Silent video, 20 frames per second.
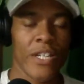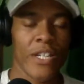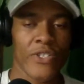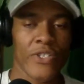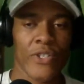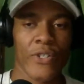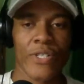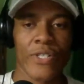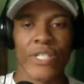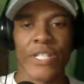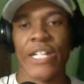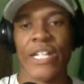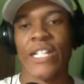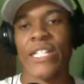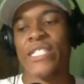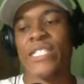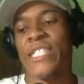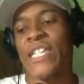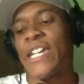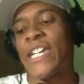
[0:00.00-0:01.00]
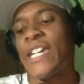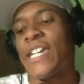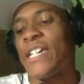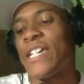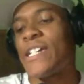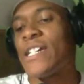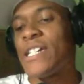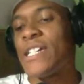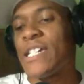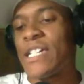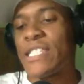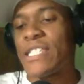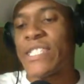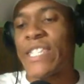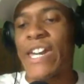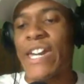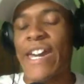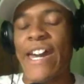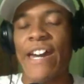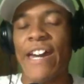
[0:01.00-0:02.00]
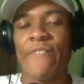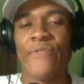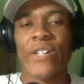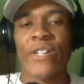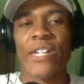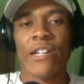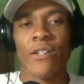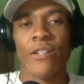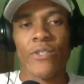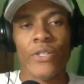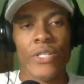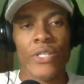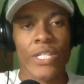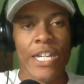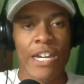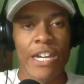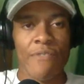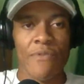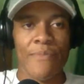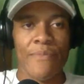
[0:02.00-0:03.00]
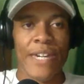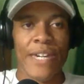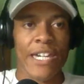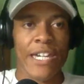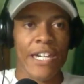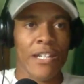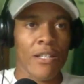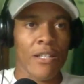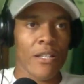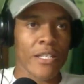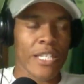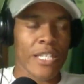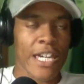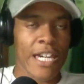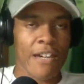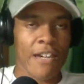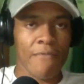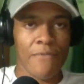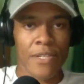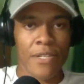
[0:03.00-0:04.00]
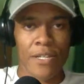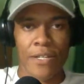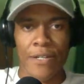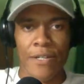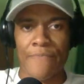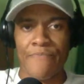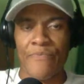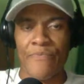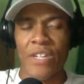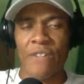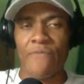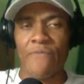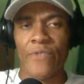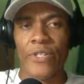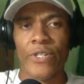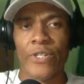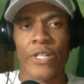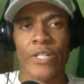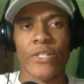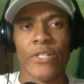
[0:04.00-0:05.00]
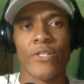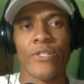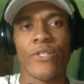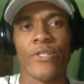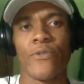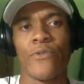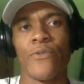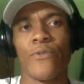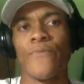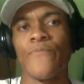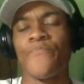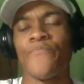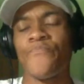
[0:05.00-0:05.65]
So it's like they have the characters, they have the back catalog, they have the infrastructure to